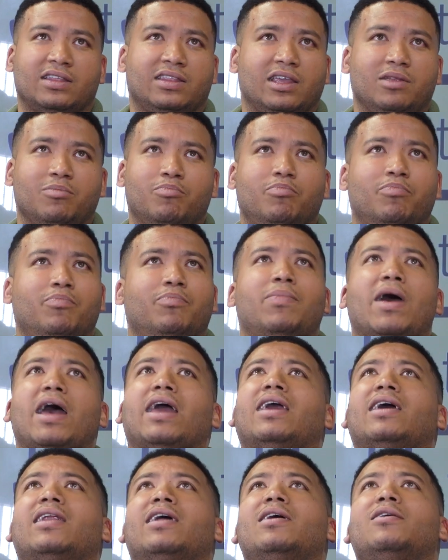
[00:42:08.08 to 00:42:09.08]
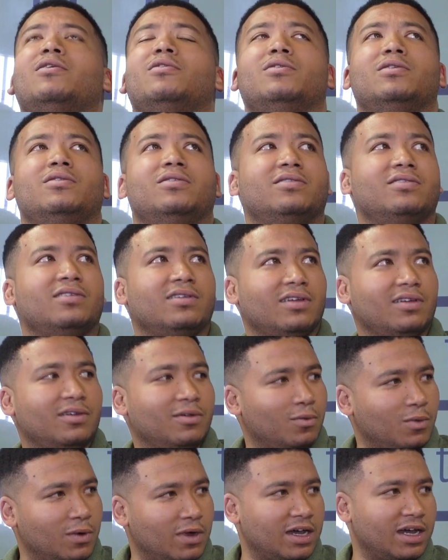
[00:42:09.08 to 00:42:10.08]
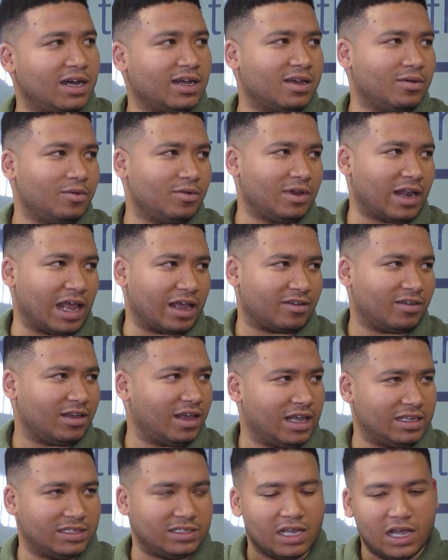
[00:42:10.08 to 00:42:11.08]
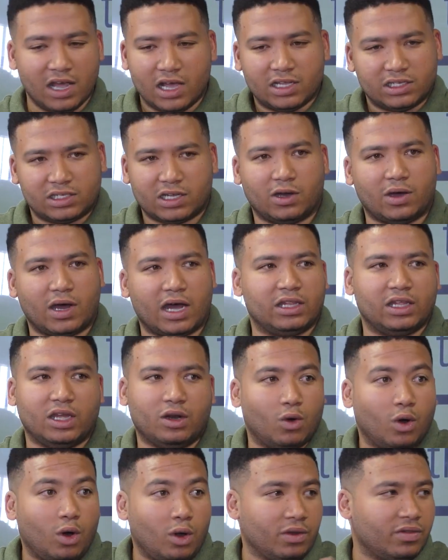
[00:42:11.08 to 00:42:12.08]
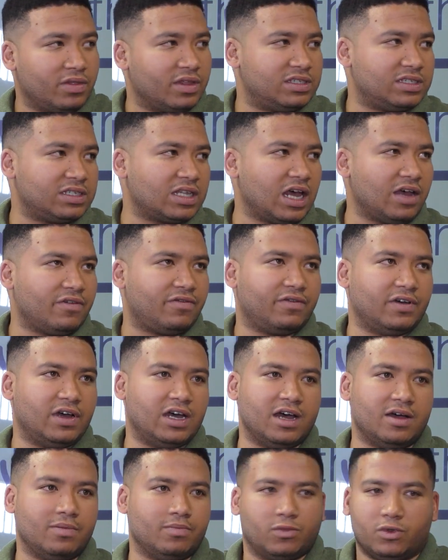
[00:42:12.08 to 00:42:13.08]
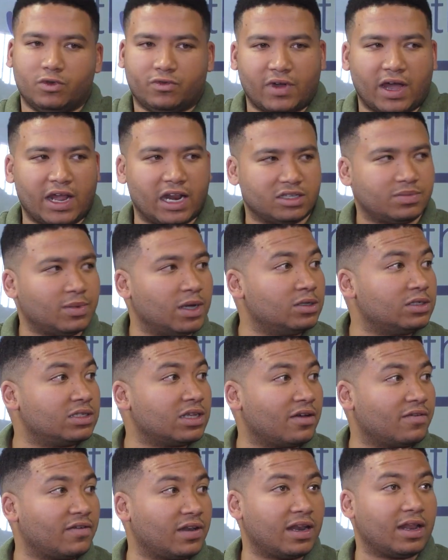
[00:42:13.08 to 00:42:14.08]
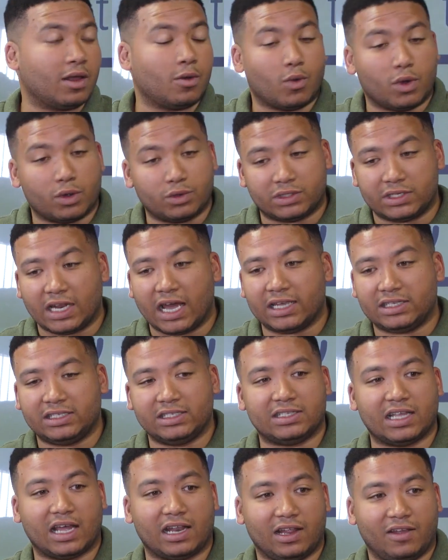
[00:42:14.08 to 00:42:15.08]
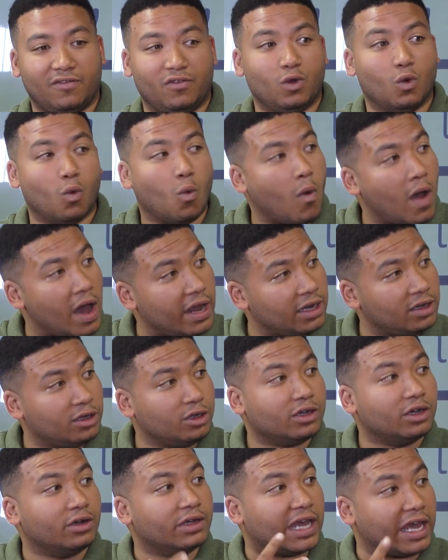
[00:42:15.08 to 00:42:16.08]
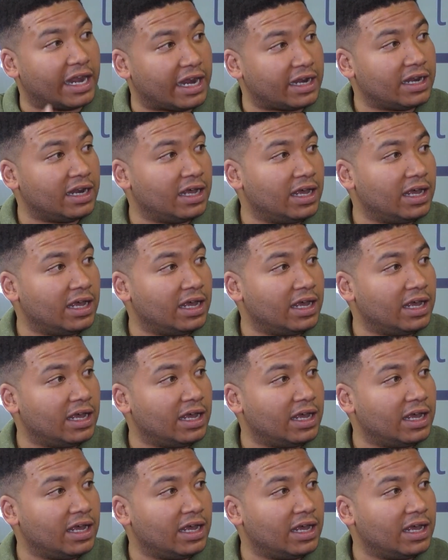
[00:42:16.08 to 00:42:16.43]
did background work, so I did all of the stuff to finance my own stuff. And what was nice is that if you wanted, you go get it.